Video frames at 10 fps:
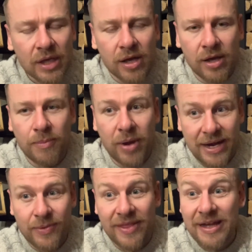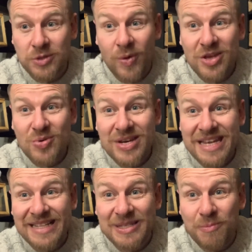Uh, but anyway, that's where you
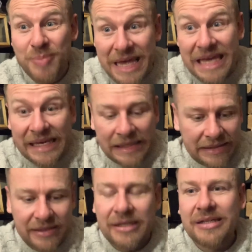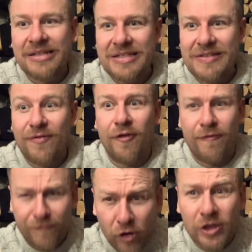need to be for
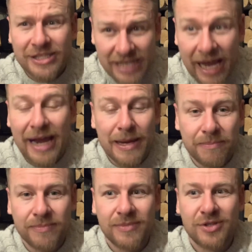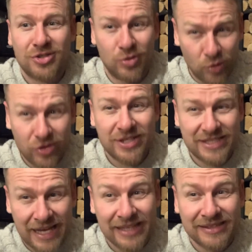full time to
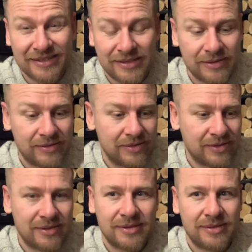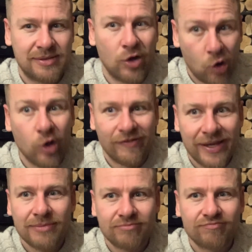understand all of
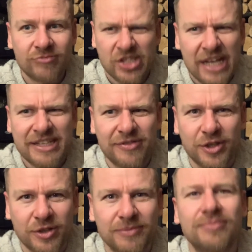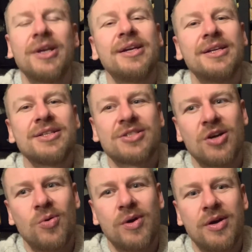it. It's that difficult.
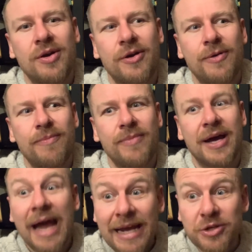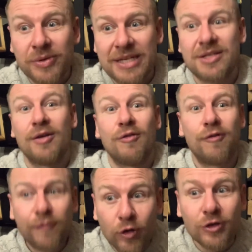So, um, and I do this
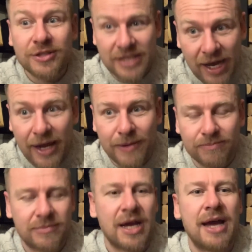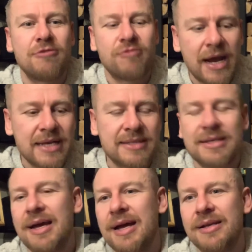full time. I write
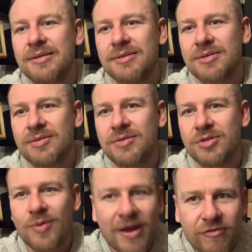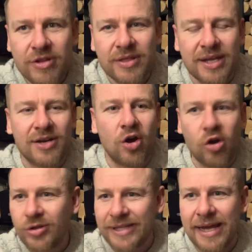and do everything
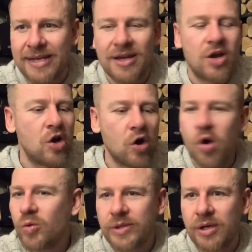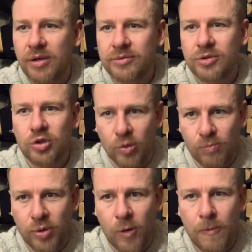all day only on
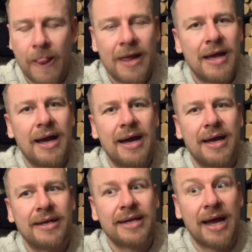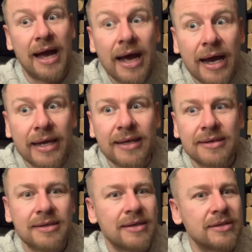Gumpo. And I
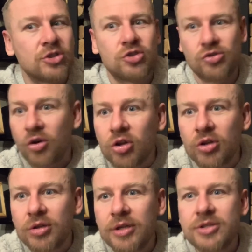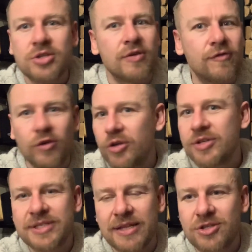struggle to fully
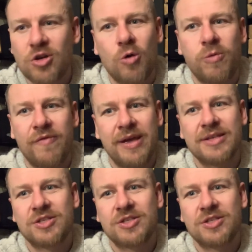understand the scope of it.